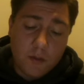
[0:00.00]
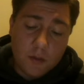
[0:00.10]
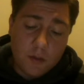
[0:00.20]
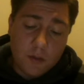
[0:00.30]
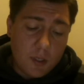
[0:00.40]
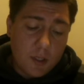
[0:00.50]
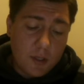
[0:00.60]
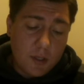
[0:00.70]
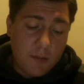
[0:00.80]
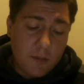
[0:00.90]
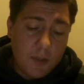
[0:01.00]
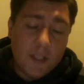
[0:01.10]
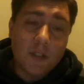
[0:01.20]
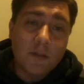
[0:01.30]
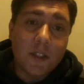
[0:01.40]
field that
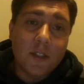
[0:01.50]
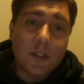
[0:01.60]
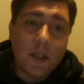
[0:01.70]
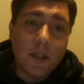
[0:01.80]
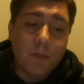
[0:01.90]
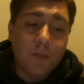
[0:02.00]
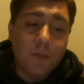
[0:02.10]
best fits them.